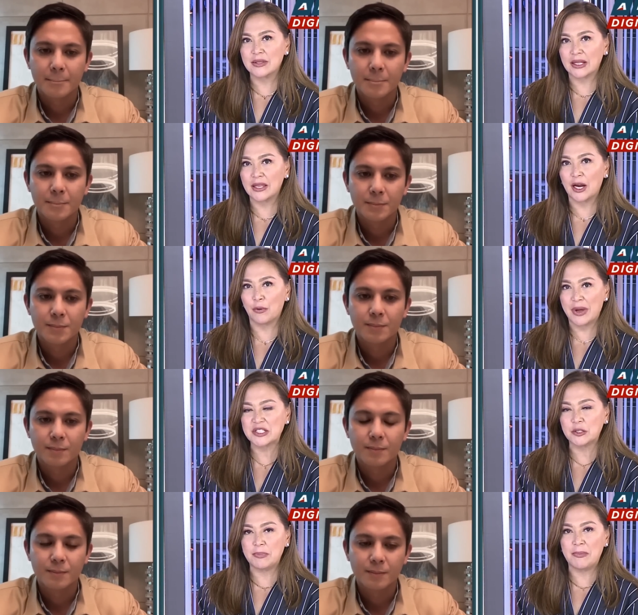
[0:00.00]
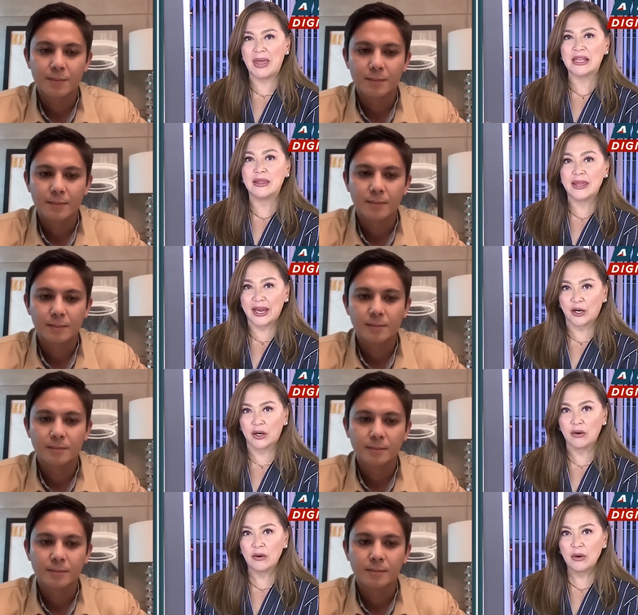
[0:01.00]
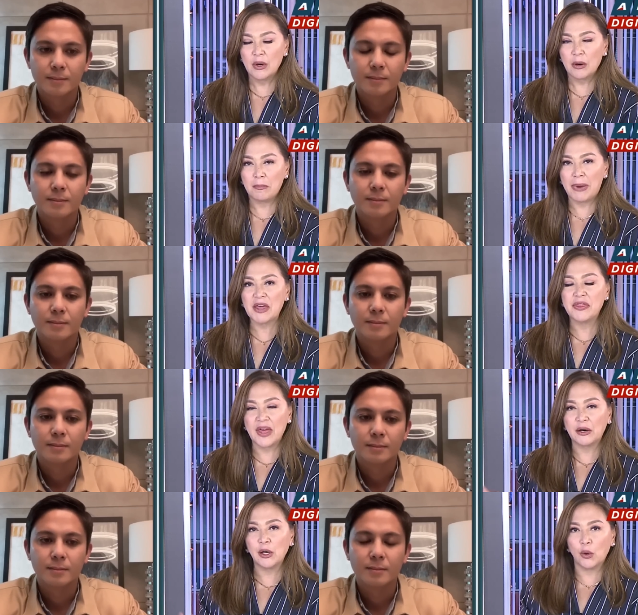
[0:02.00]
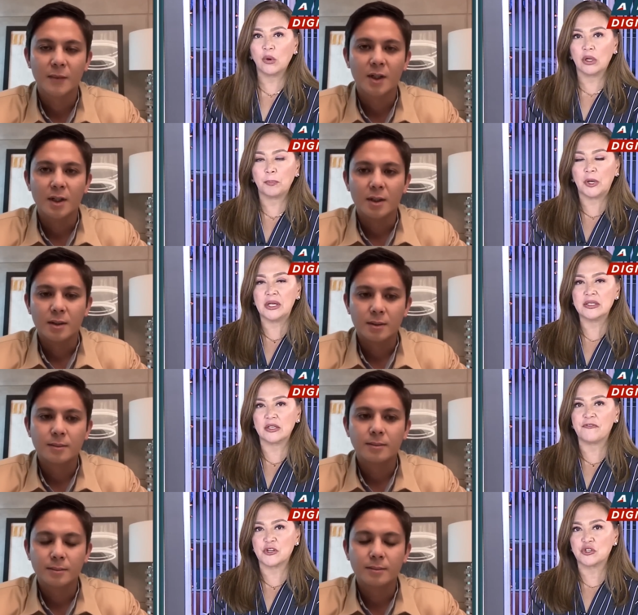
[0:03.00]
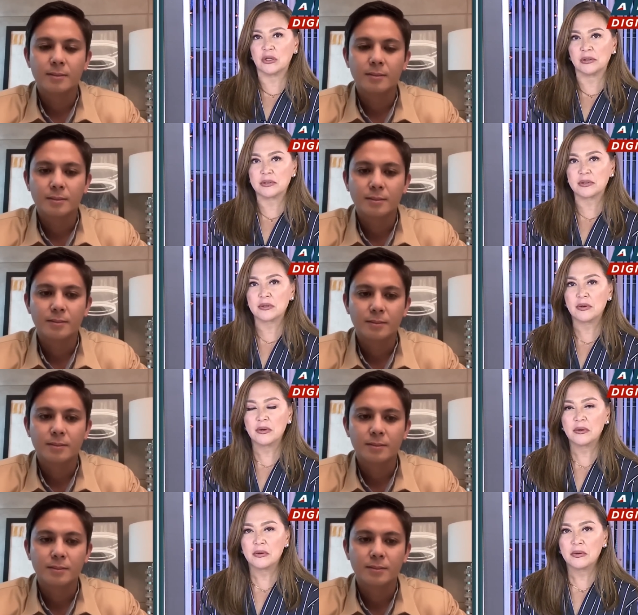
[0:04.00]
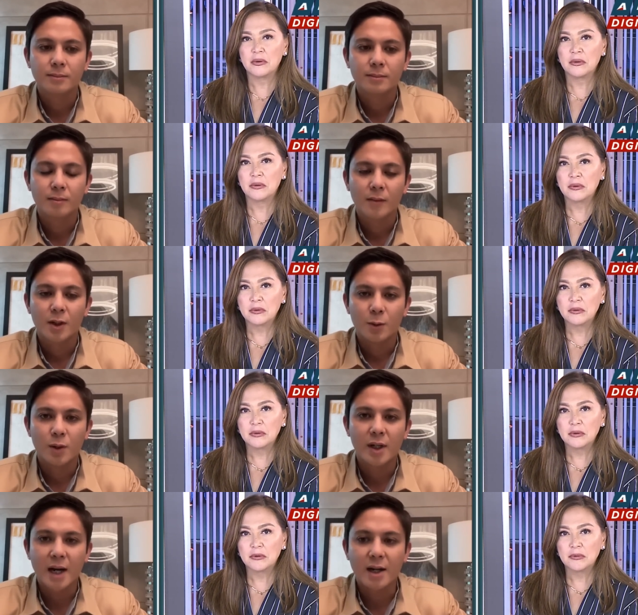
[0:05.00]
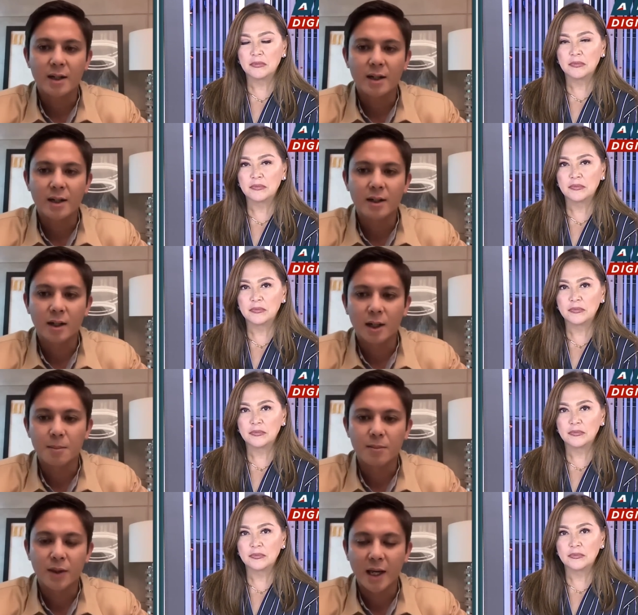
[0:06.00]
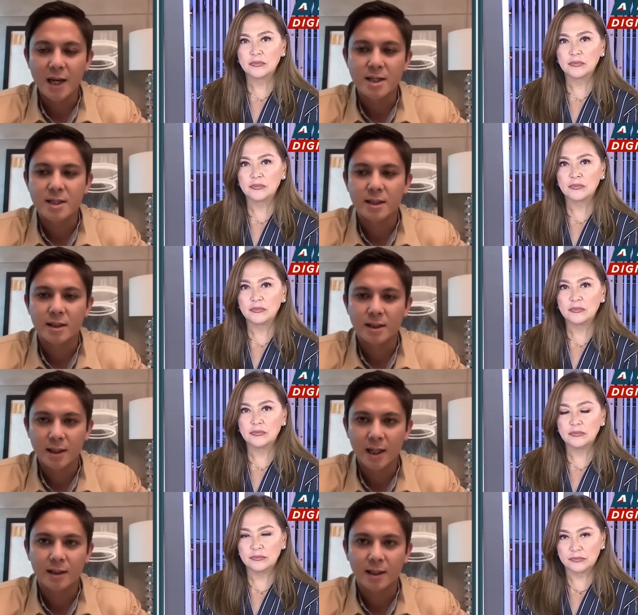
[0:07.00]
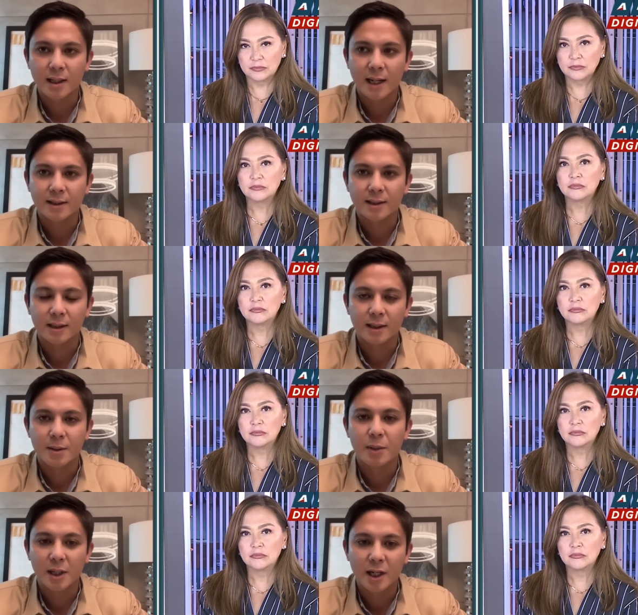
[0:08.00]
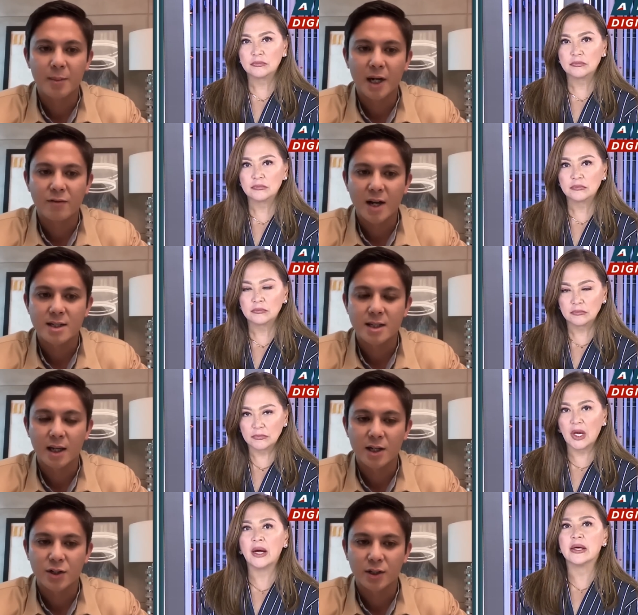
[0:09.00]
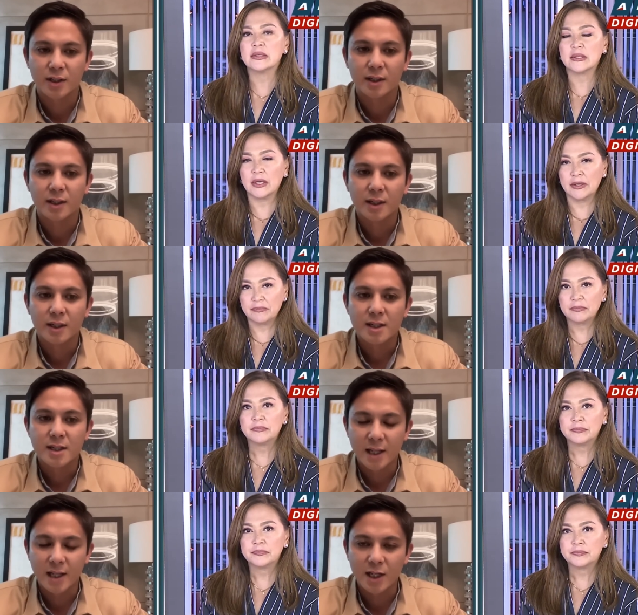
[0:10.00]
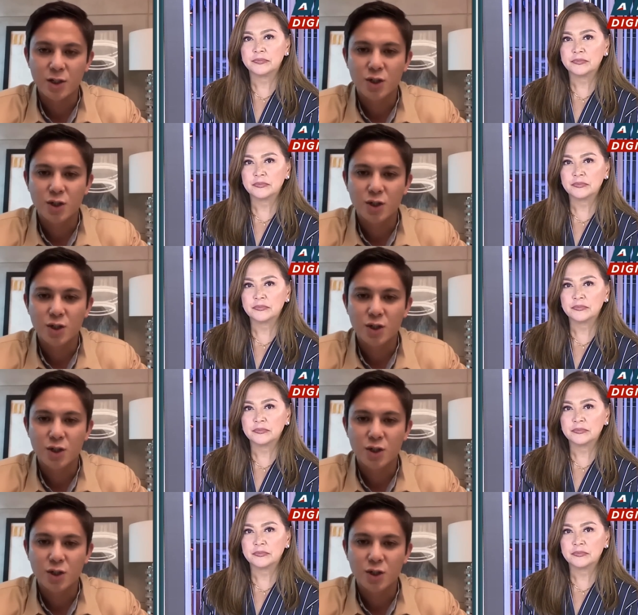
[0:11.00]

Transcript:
Speaker 1: that the arrest be made there by their local police officials?
Speaker 2: Well, Karen, um, the case is yet at uh, the preliminary investigation
Speaker 1: stage.